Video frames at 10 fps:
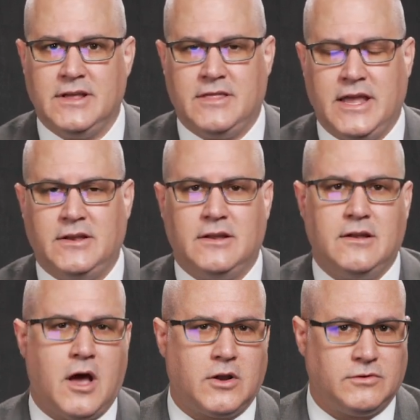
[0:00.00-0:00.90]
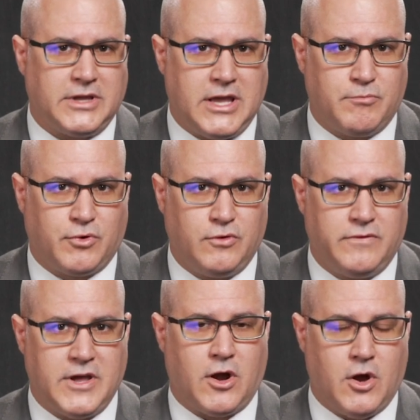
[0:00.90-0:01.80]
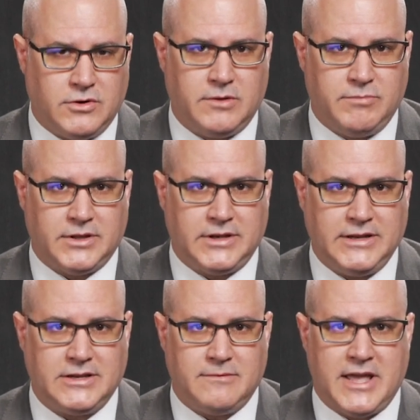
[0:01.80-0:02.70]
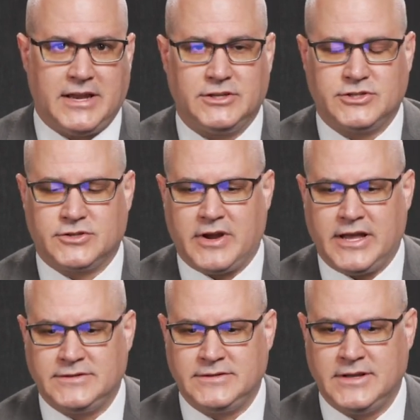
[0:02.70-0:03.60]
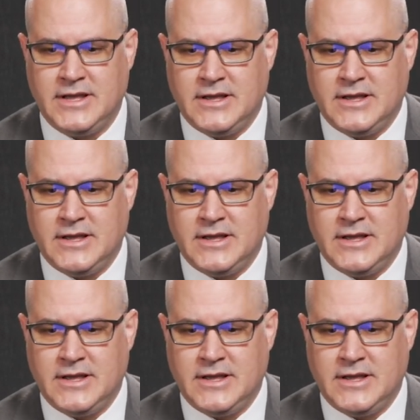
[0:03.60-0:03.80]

they not only improve their own ability to manage stress,